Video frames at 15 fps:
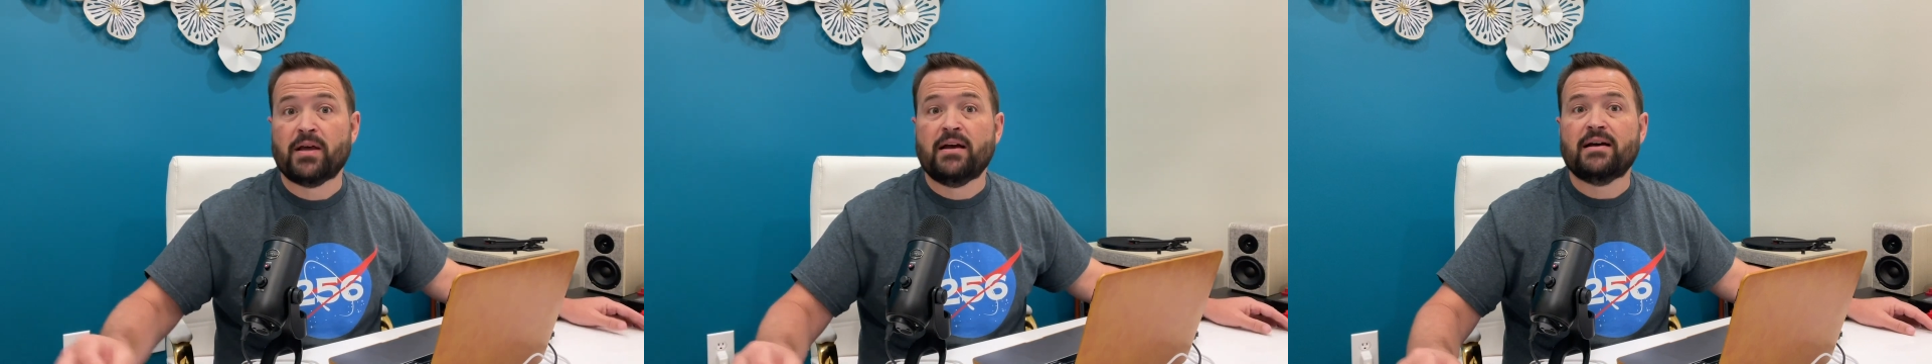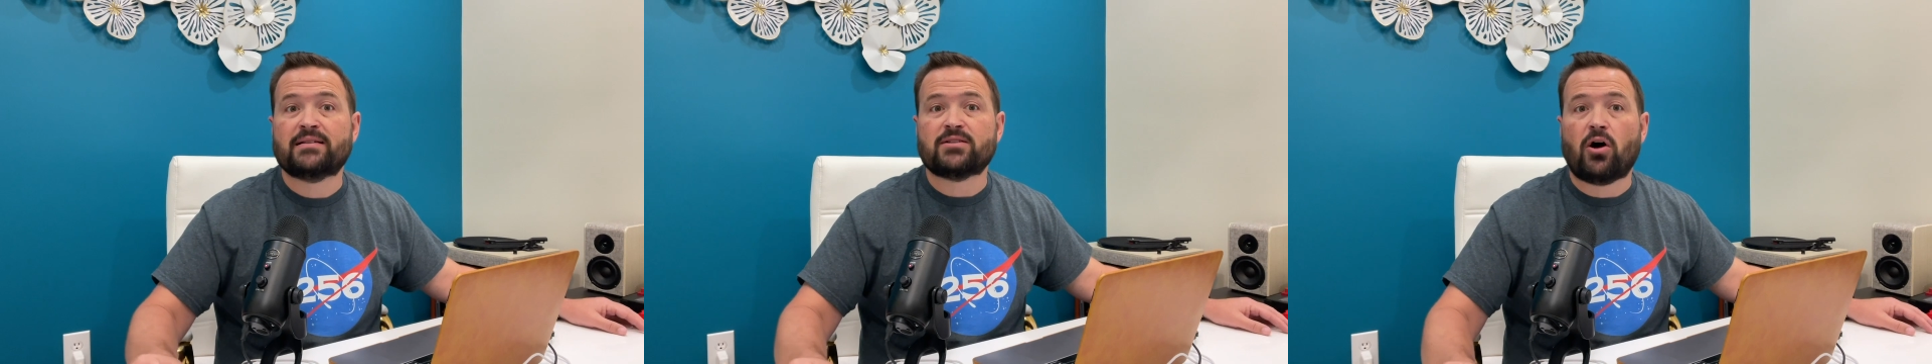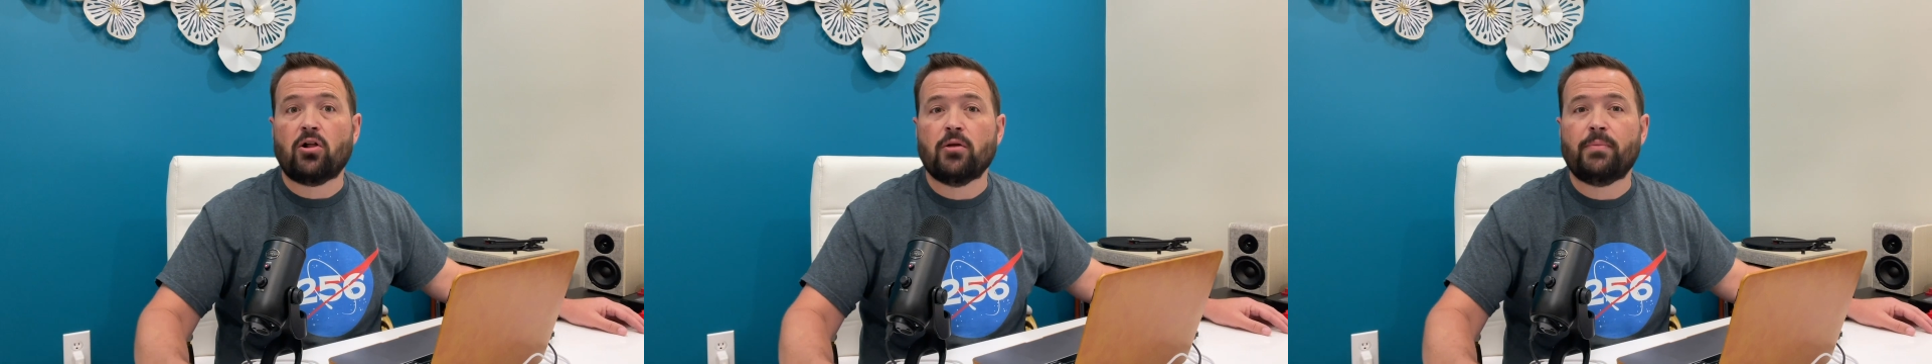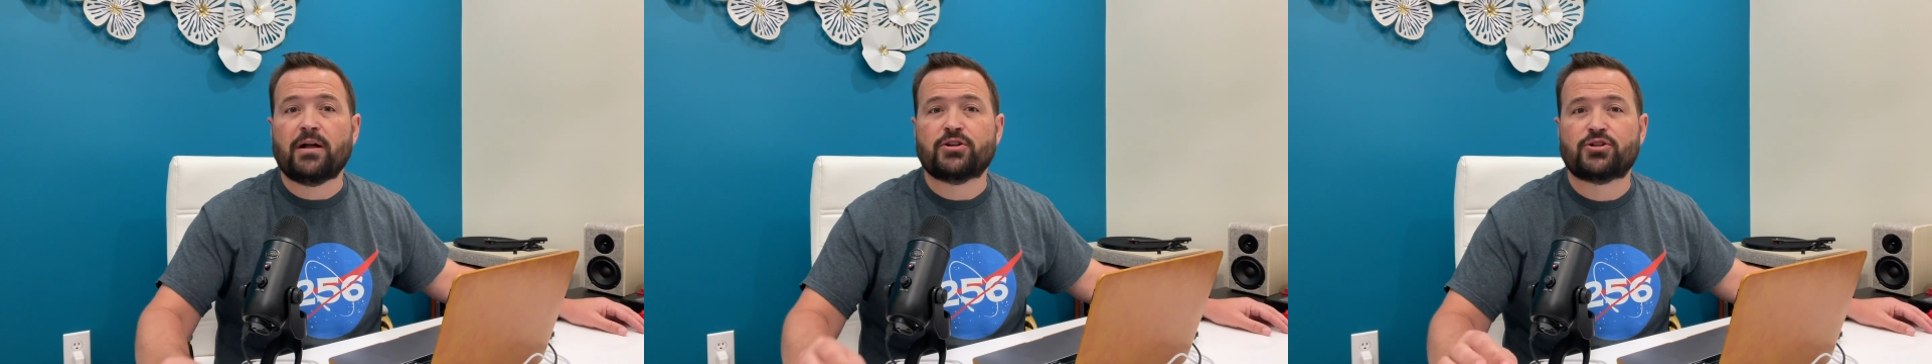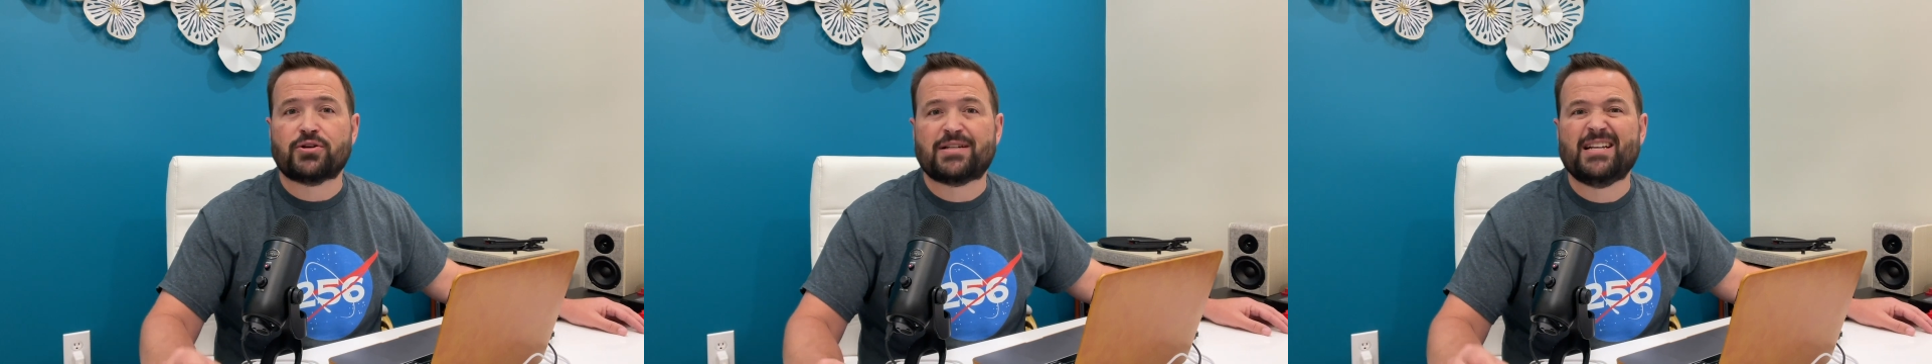It's all
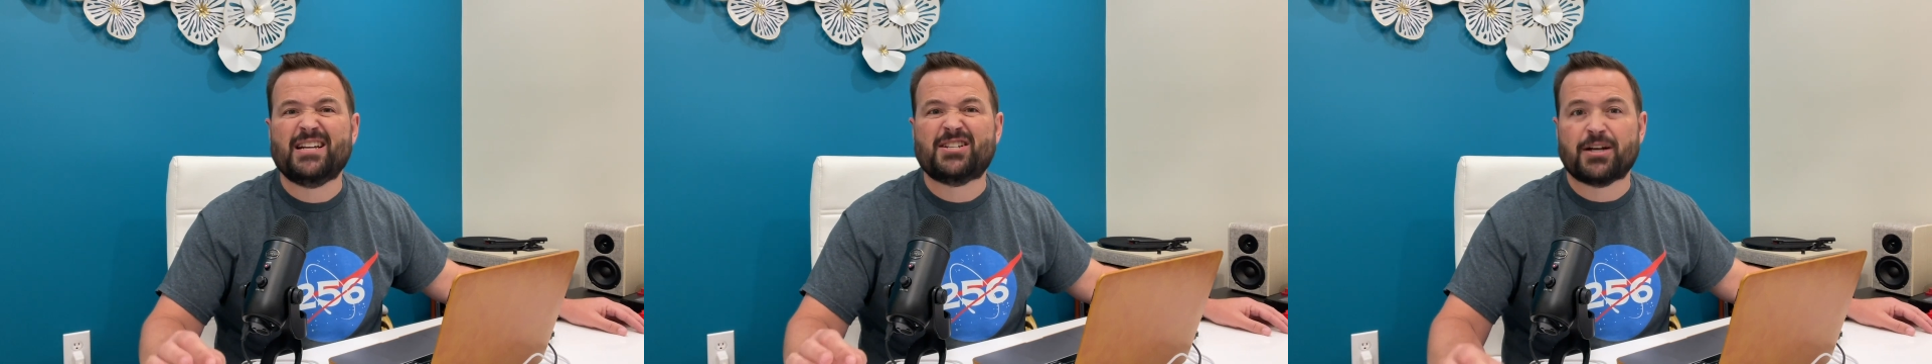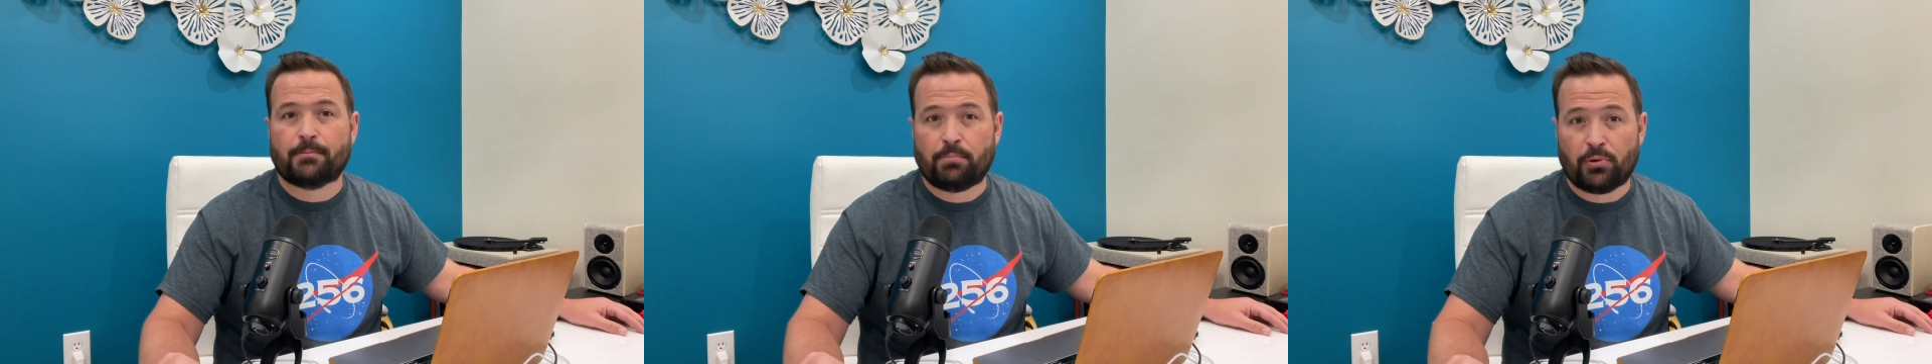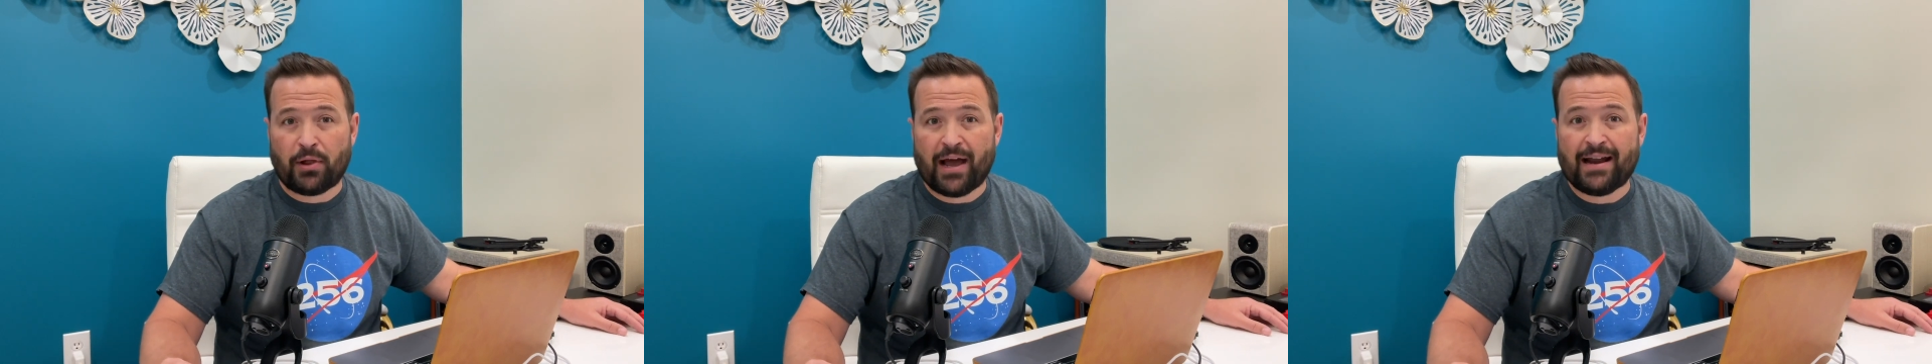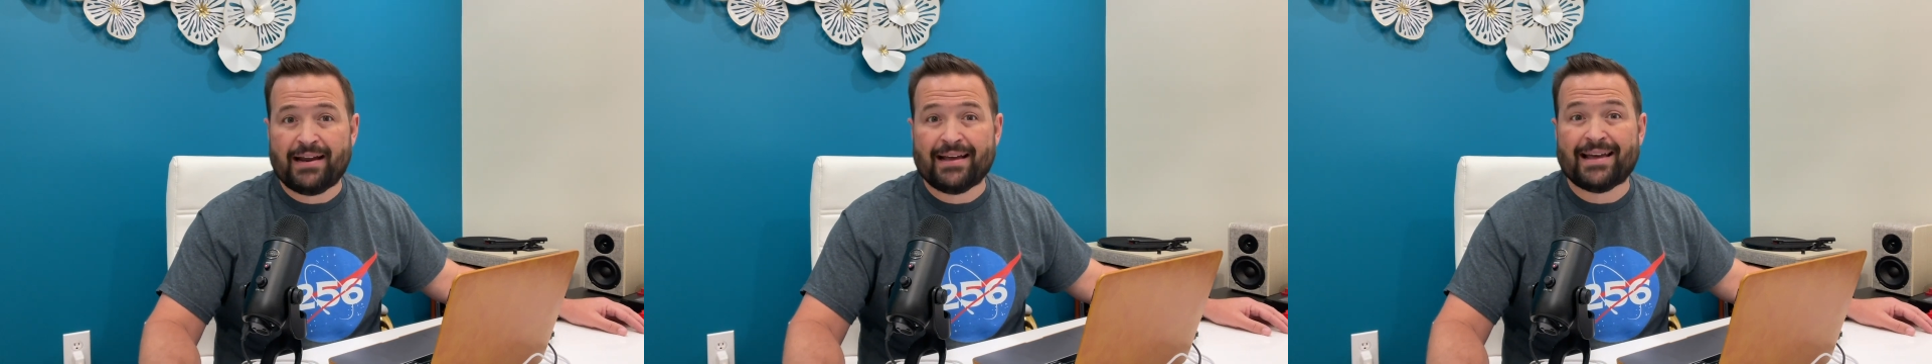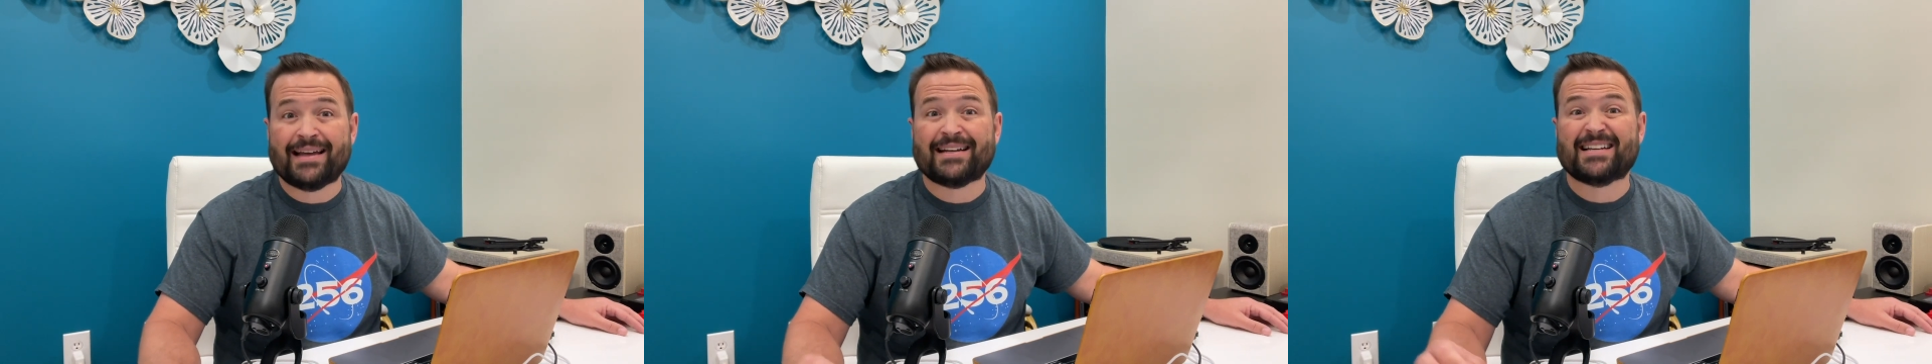about strategic
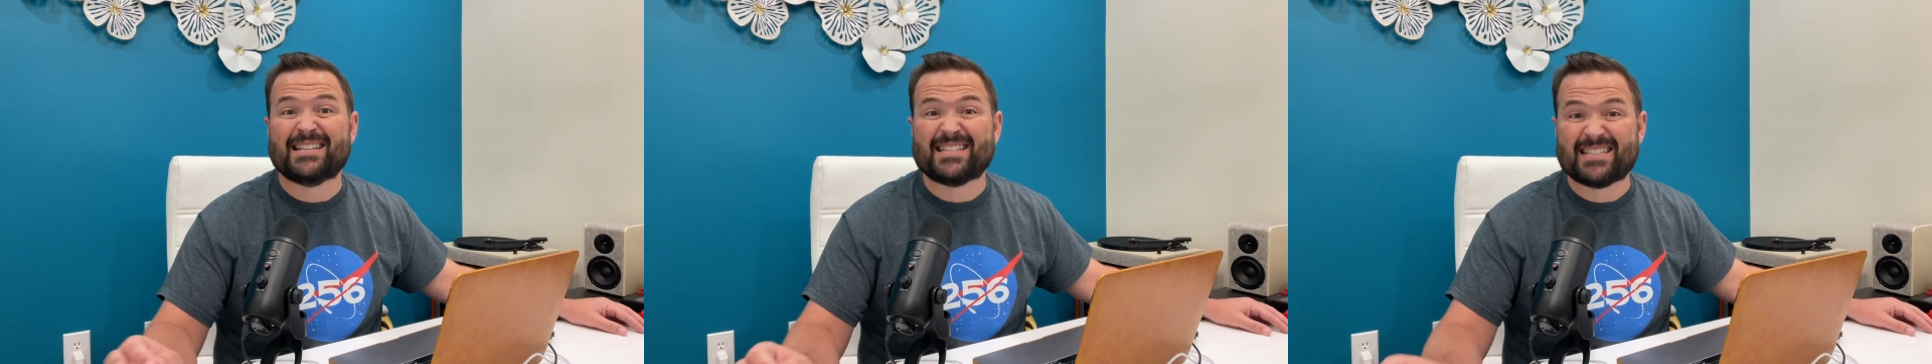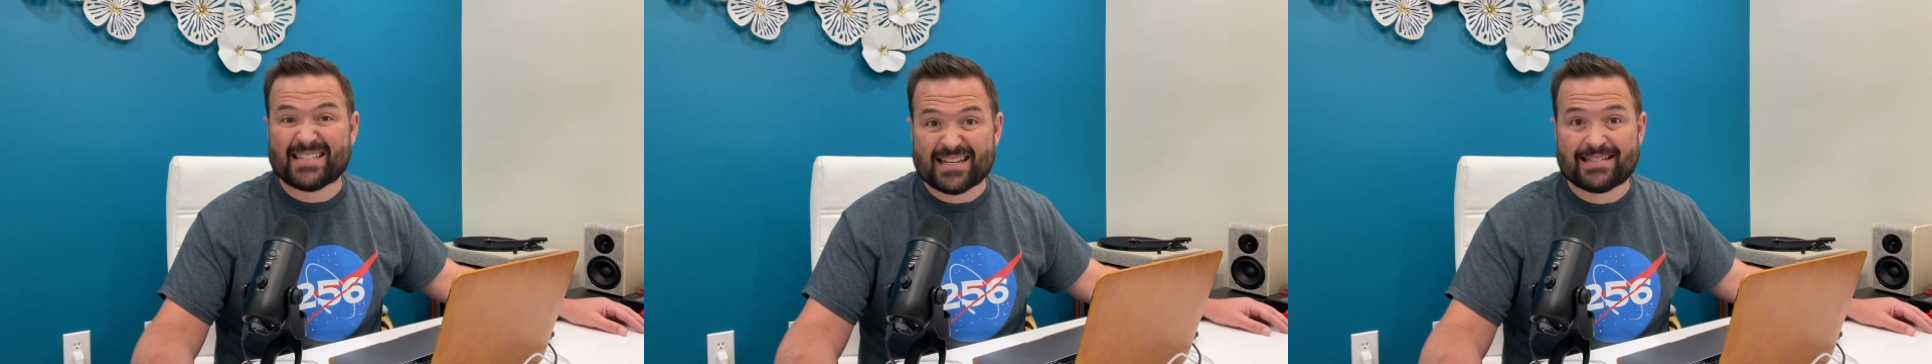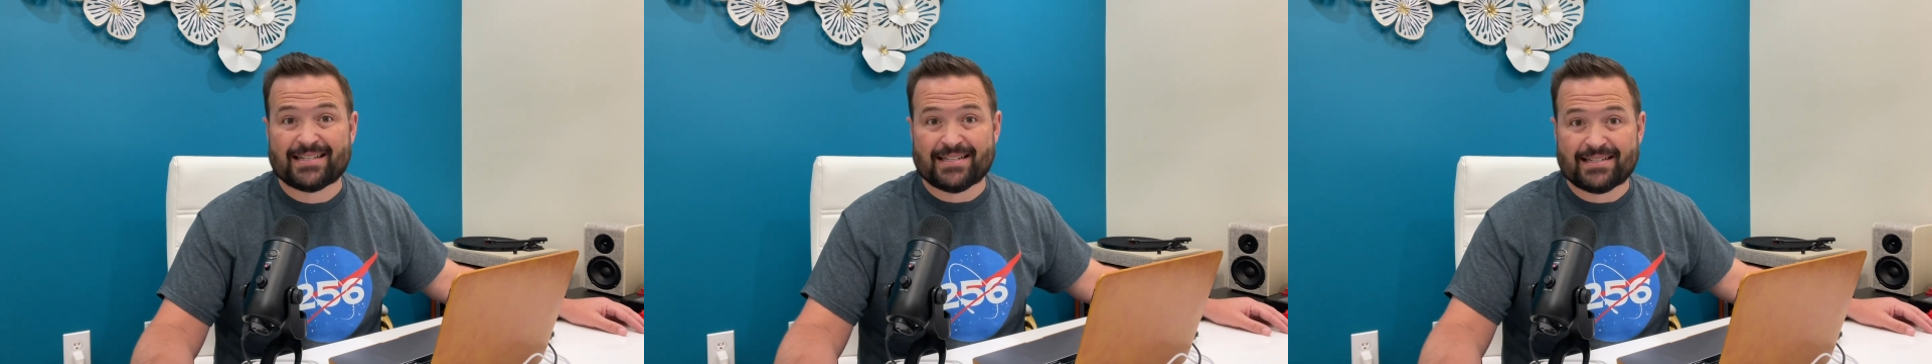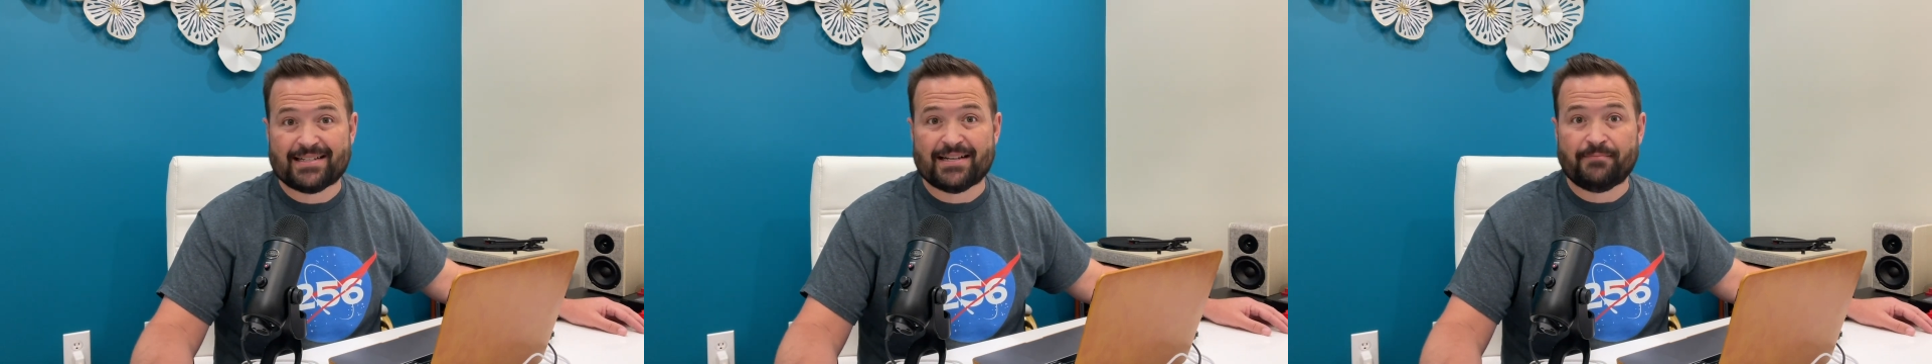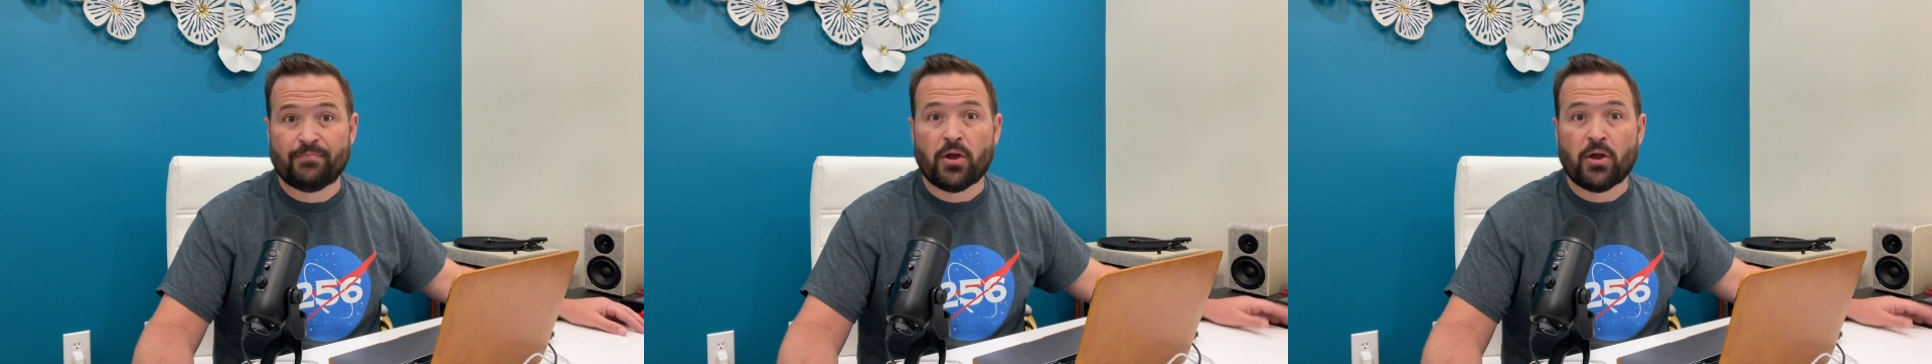planning and consistency.